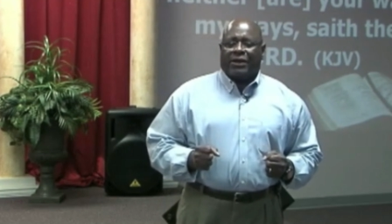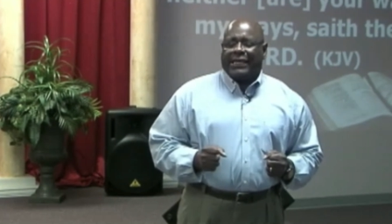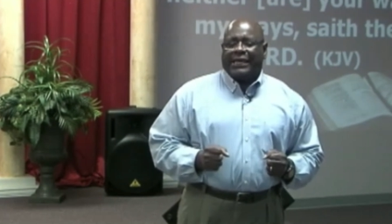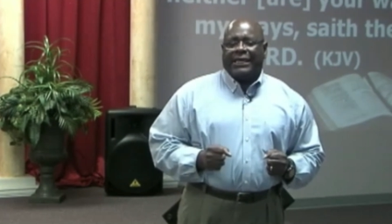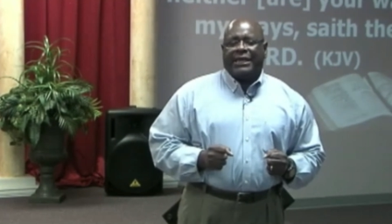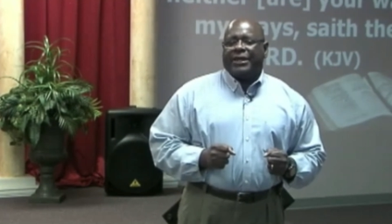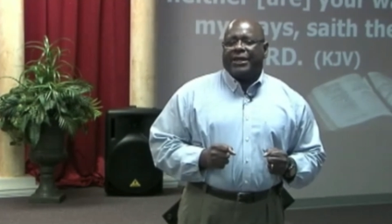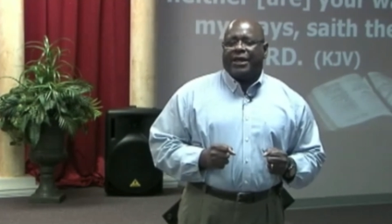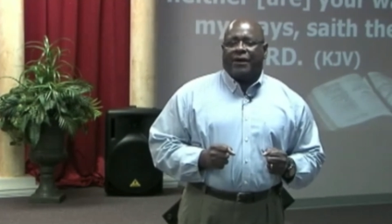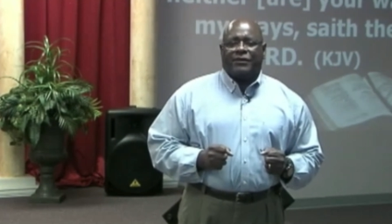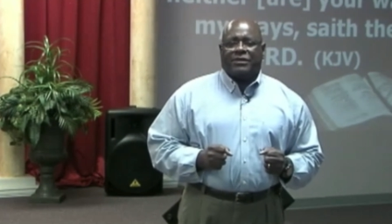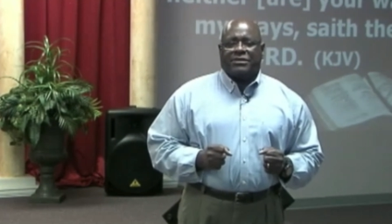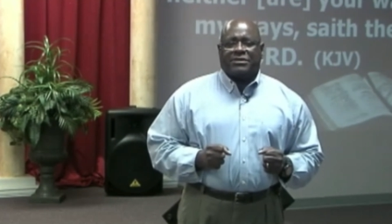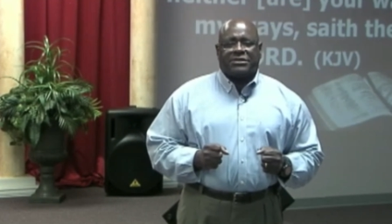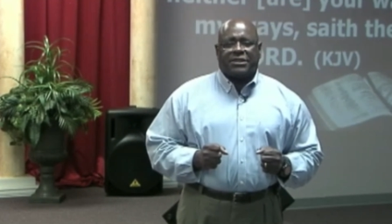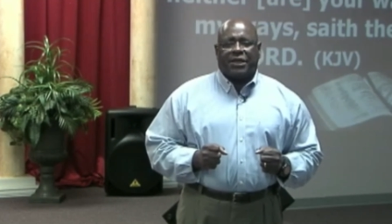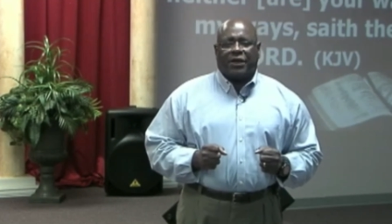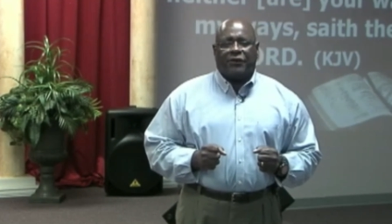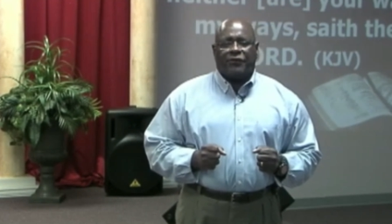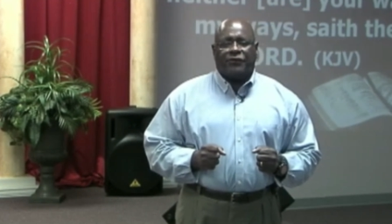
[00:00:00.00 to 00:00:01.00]
in and of
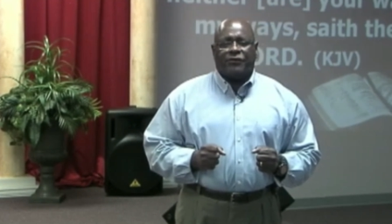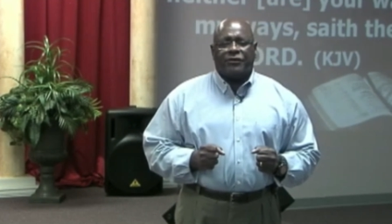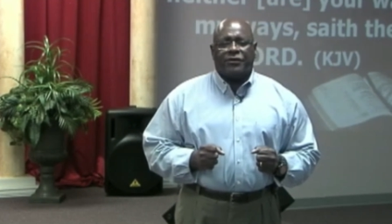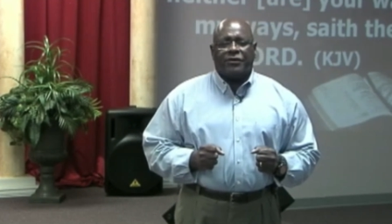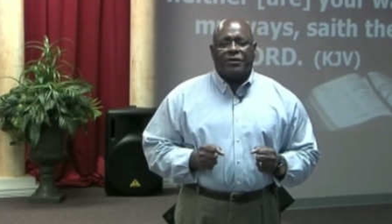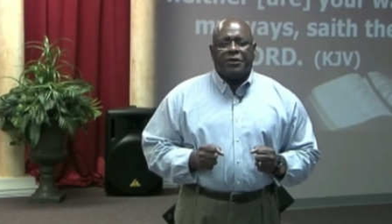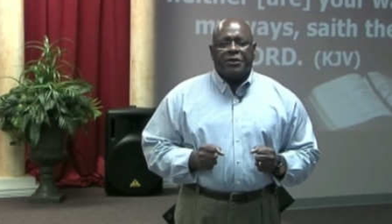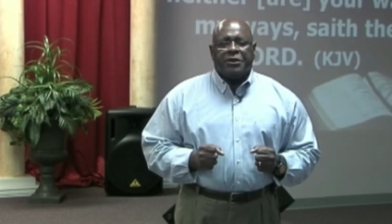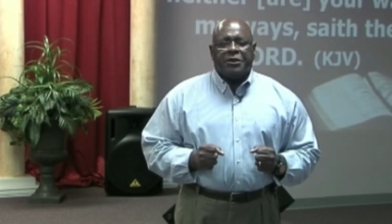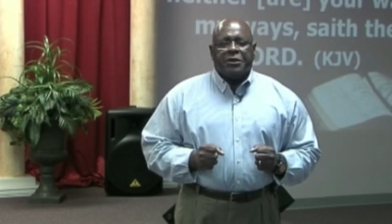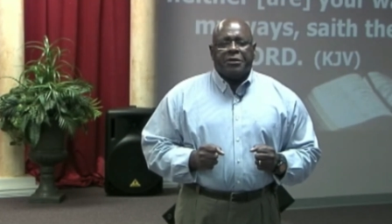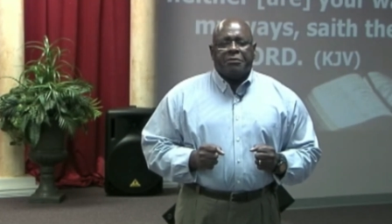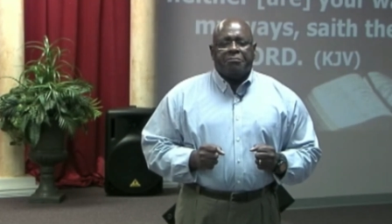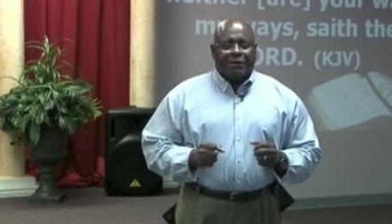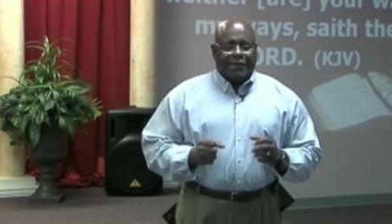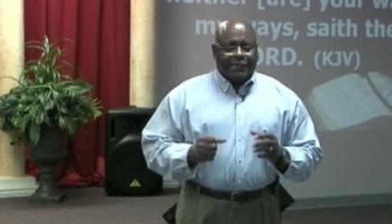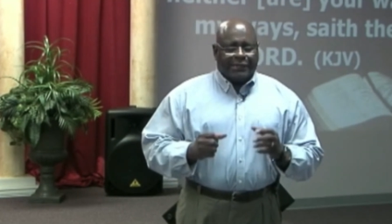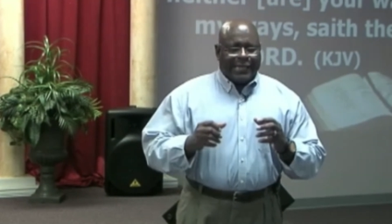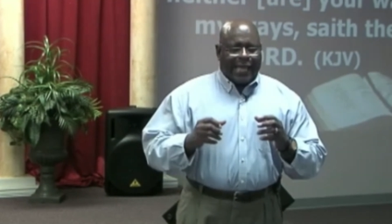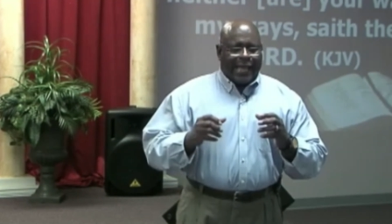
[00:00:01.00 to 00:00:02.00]
itself.
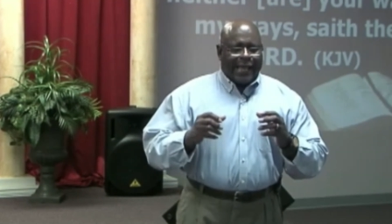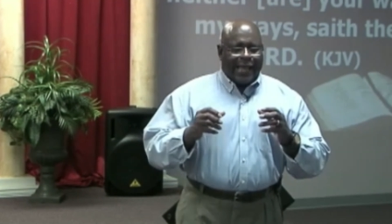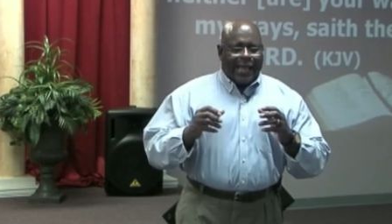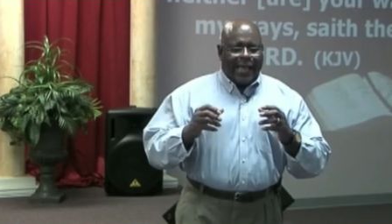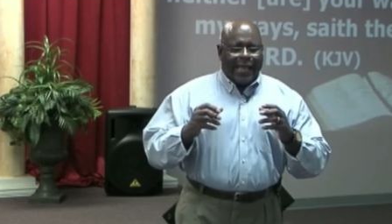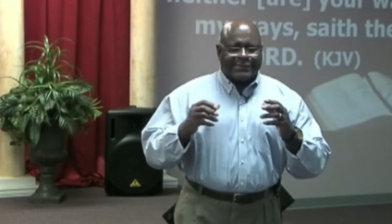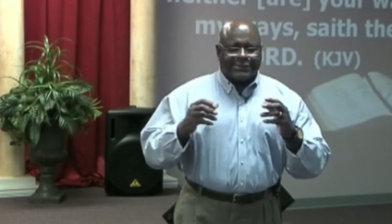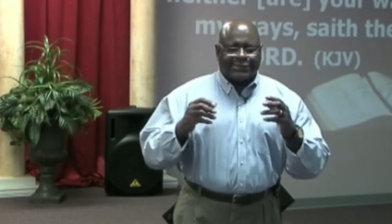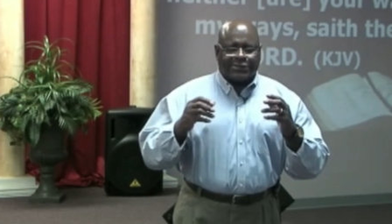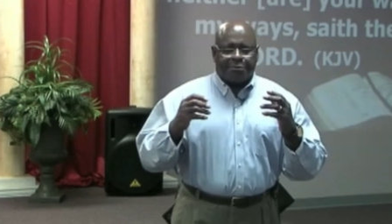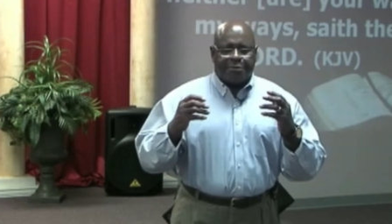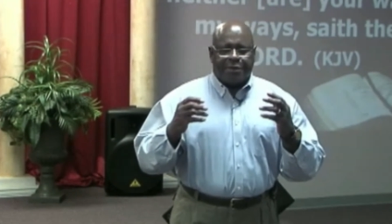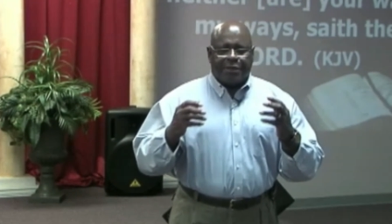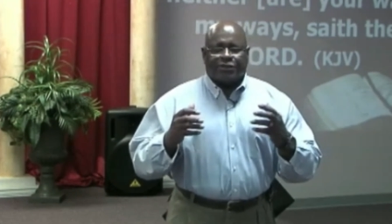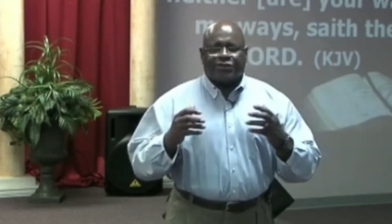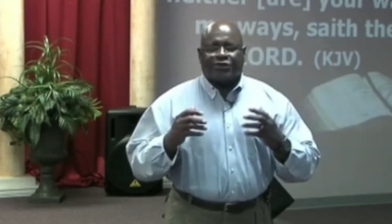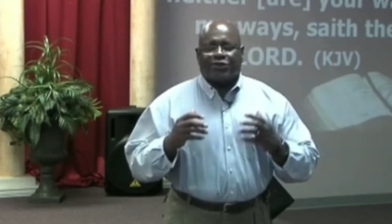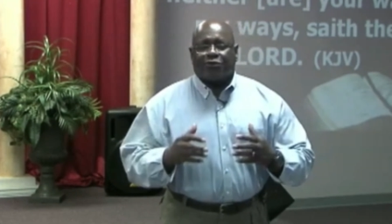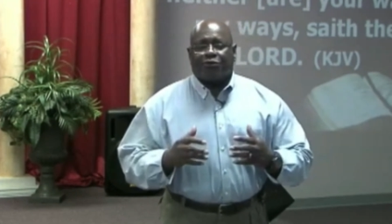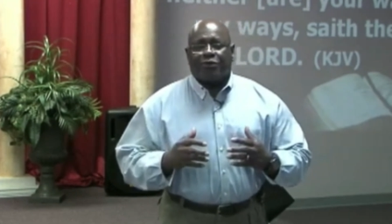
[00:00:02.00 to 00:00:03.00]
But there has to be
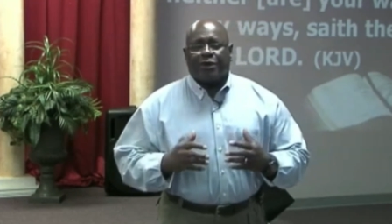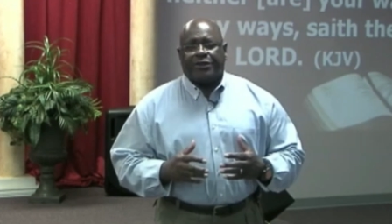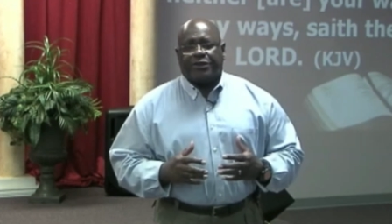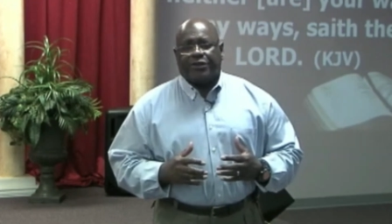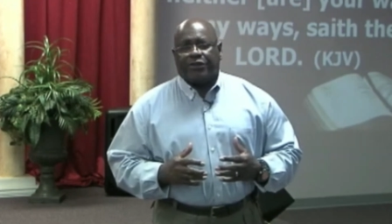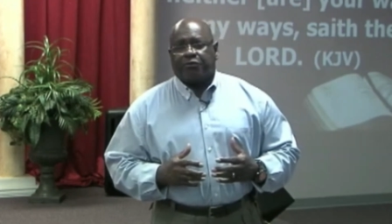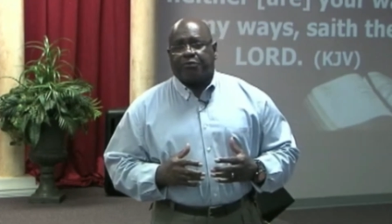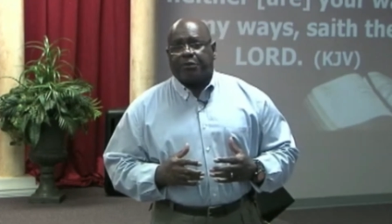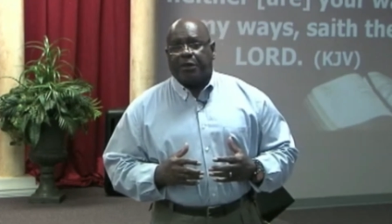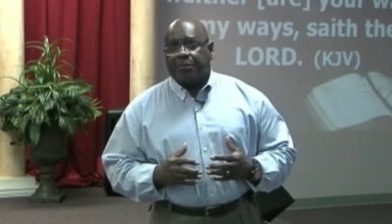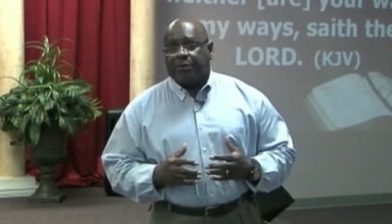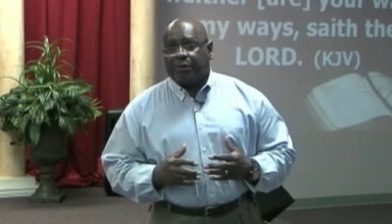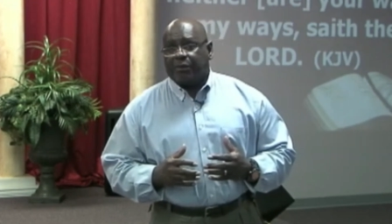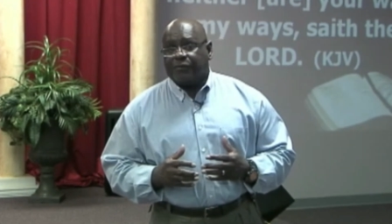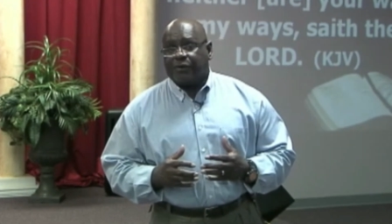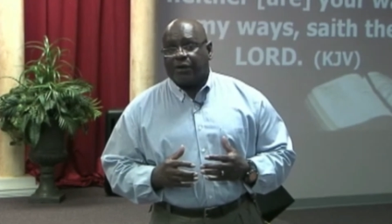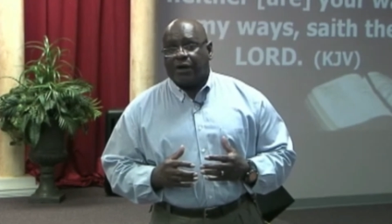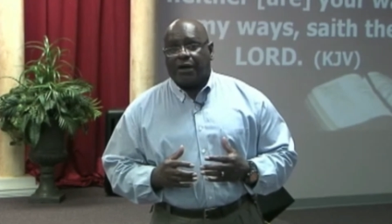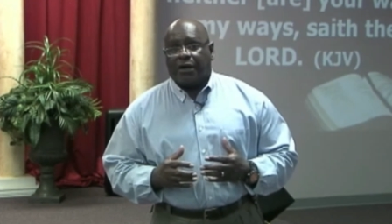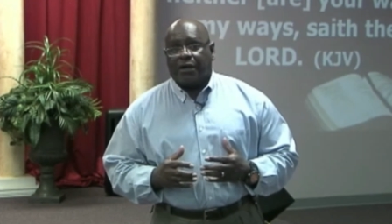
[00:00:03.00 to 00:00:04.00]
a surrender, people
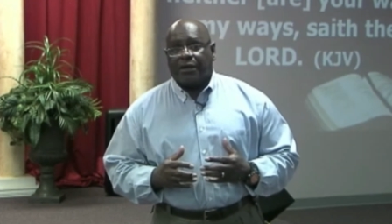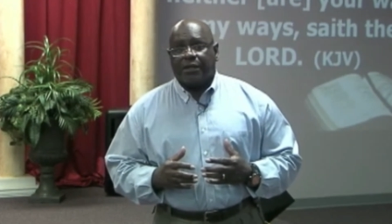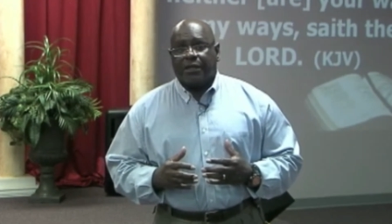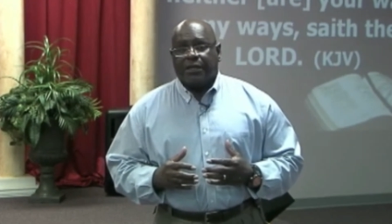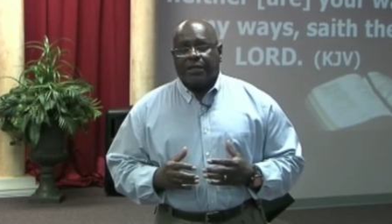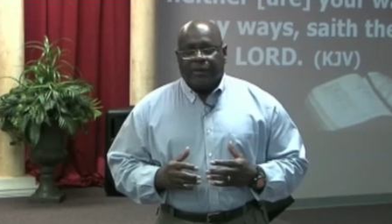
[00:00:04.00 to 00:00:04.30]
of God.